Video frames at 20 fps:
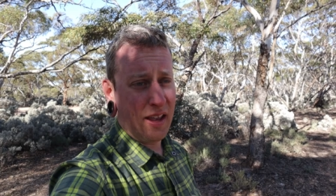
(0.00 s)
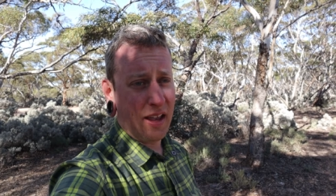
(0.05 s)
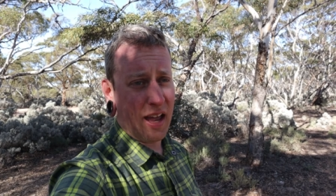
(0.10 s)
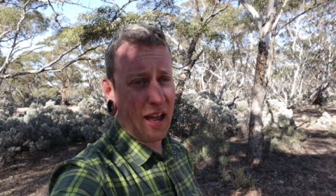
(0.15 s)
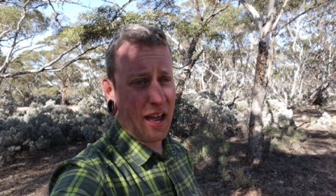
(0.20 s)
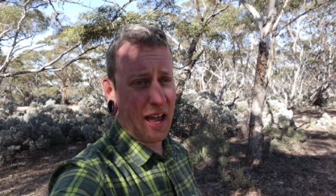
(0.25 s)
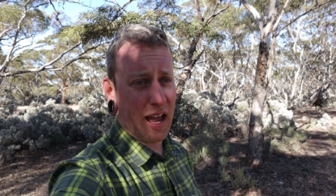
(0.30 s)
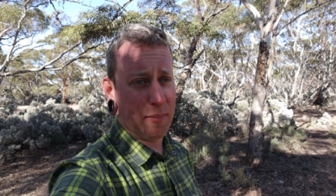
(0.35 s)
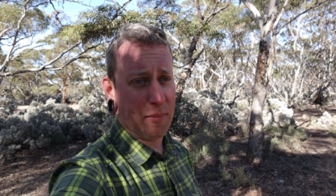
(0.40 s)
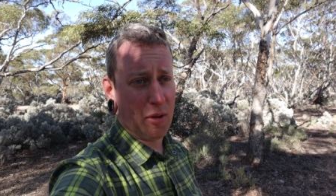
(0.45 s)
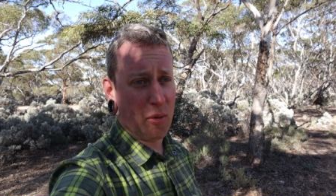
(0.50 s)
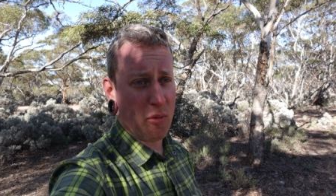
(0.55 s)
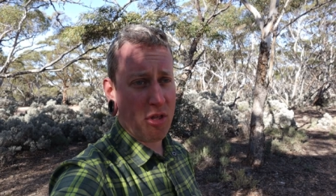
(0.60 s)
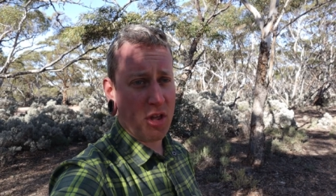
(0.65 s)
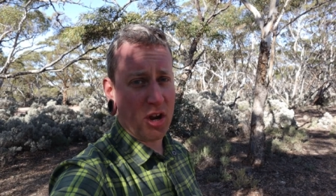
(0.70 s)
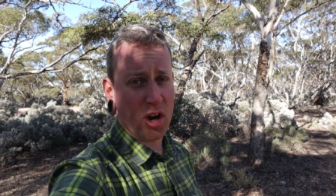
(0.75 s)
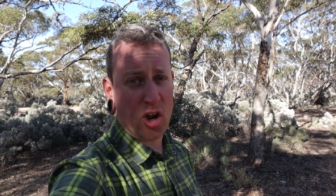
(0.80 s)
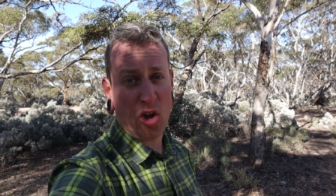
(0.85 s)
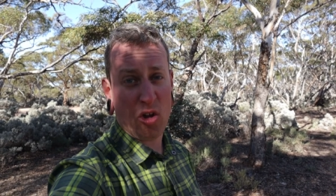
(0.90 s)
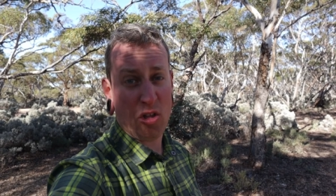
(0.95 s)
It
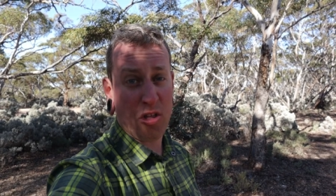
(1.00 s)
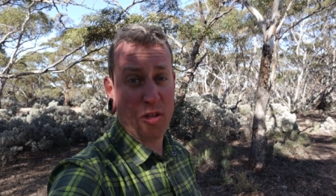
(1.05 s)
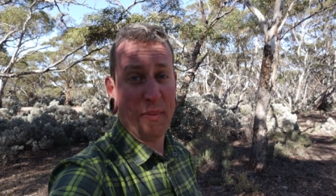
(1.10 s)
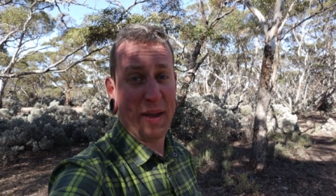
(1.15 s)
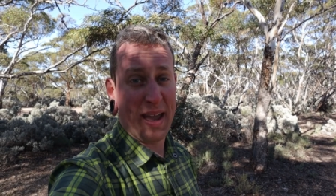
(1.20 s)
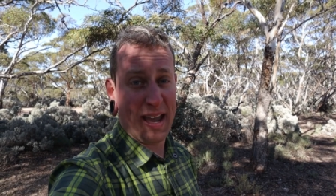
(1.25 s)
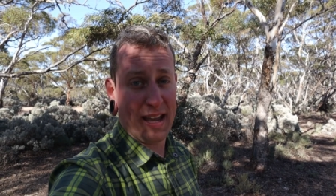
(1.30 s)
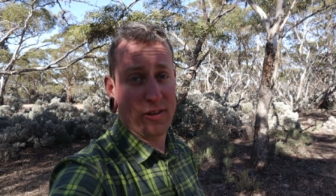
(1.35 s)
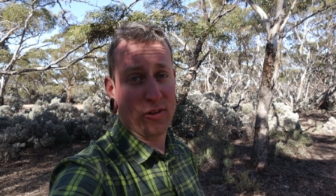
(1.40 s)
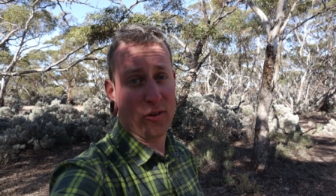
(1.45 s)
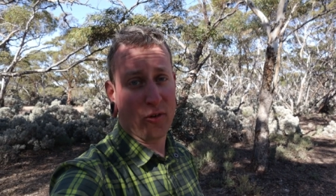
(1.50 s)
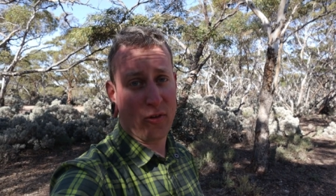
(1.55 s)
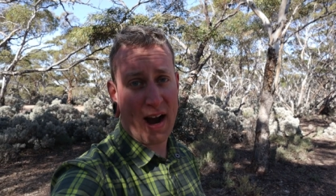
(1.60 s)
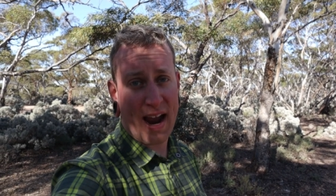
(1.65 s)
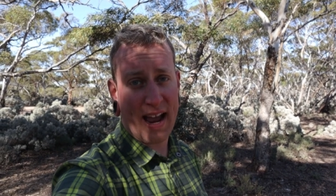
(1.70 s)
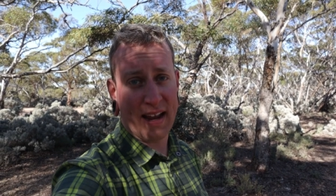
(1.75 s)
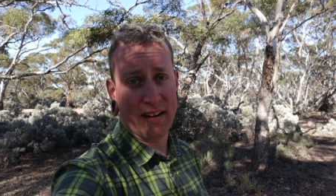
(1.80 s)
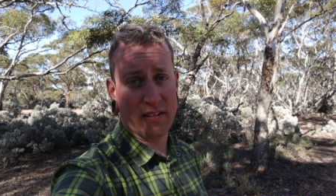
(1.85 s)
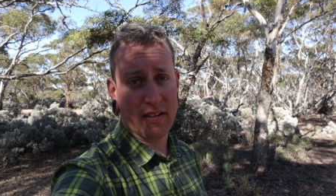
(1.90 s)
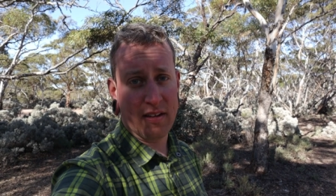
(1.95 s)
was going to cost him
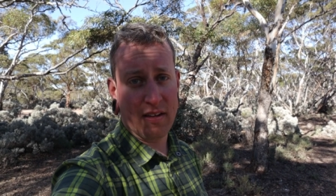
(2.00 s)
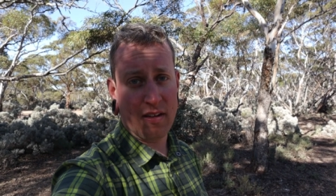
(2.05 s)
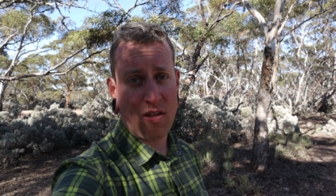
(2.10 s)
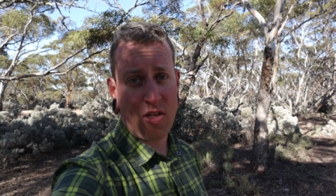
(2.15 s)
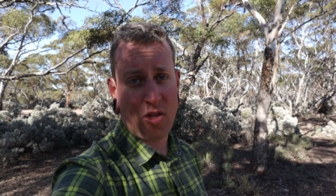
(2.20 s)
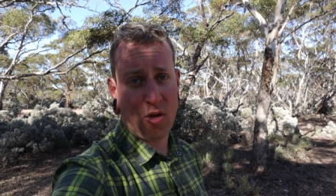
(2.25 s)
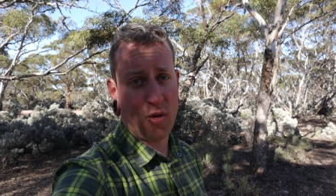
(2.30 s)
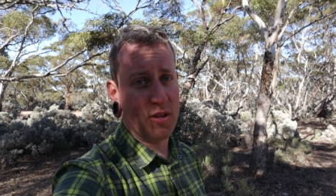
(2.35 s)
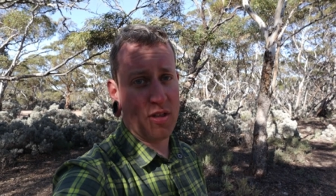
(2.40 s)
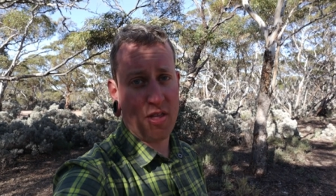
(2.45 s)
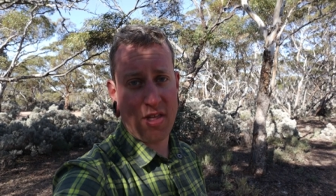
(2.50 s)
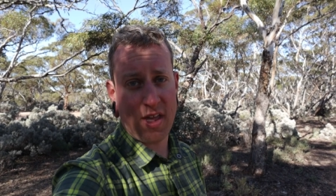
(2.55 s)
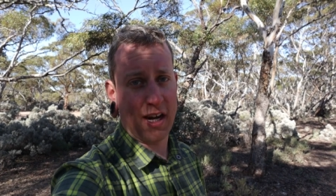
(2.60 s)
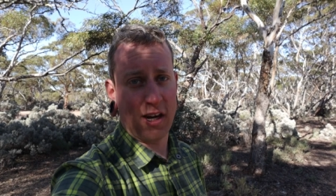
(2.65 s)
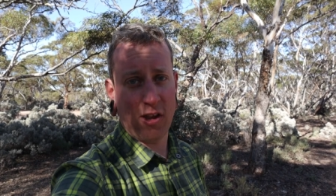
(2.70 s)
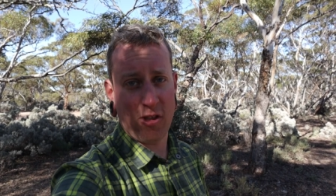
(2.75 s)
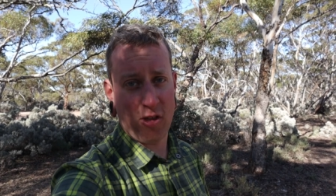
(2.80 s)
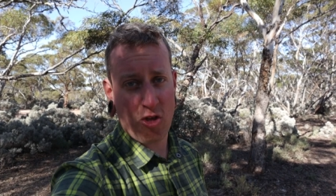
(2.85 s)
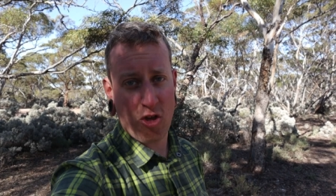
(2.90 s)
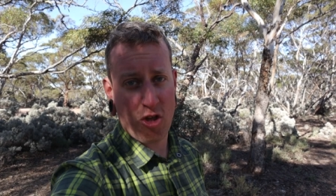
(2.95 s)
$8,000, so he
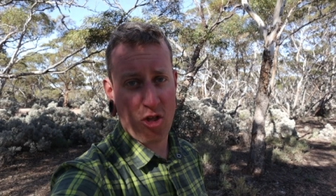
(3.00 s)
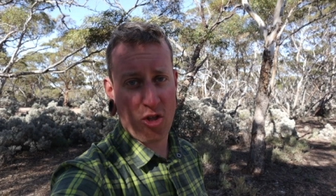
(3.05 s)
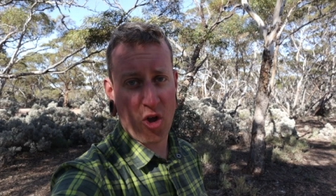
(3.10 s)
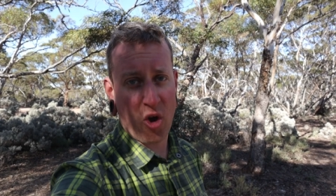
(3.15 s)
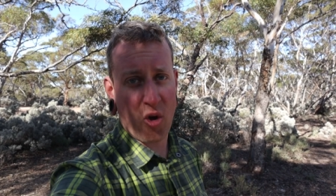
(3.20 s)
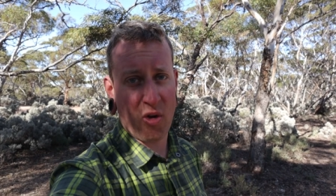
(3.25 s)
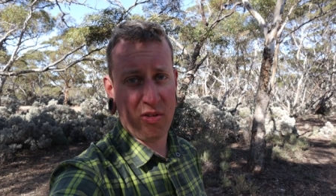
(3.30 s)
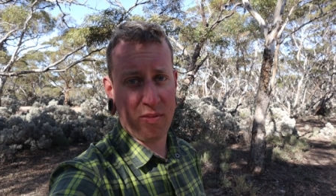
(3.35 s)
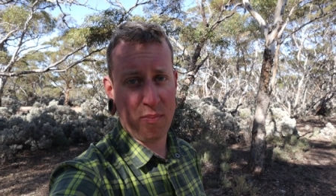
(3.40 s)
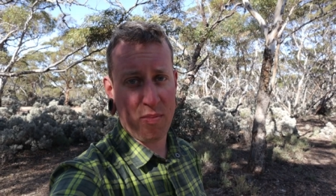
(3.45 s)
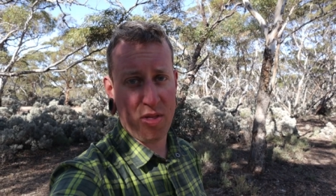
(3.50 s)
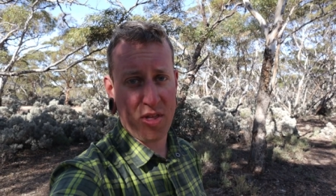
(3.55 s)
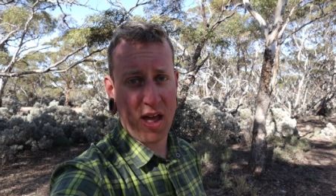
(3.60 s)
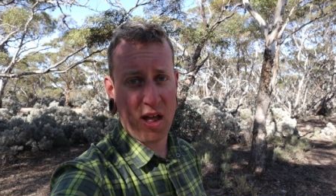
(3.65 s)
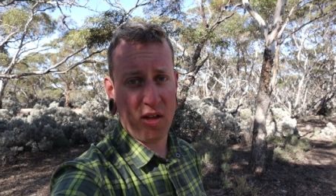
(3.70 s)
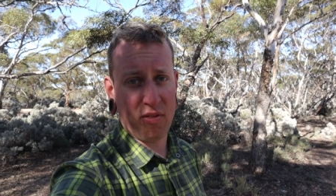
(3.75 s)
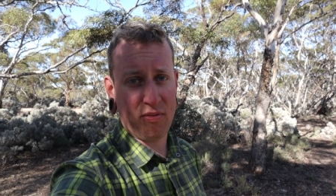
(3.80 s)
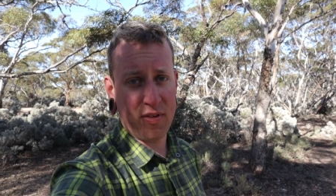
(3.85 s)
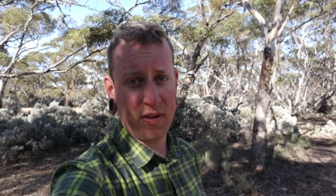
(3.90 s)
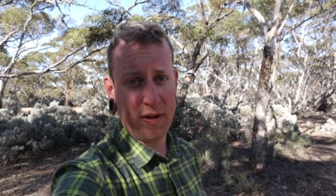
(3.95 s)
decided to just tow it
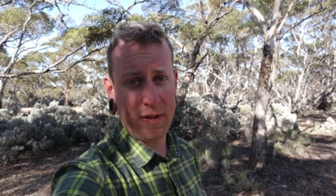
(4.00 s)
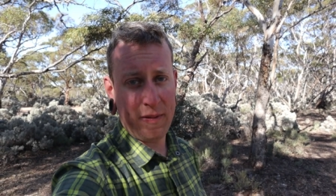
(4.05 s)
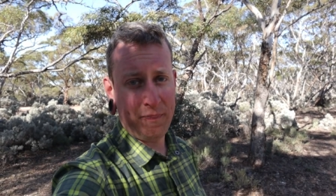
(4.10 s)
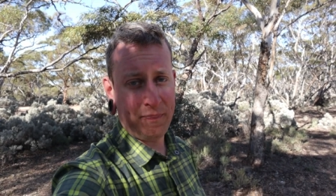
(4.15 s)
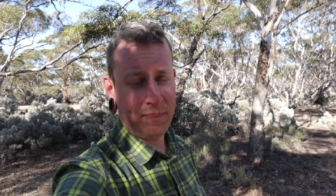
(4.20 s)
himself.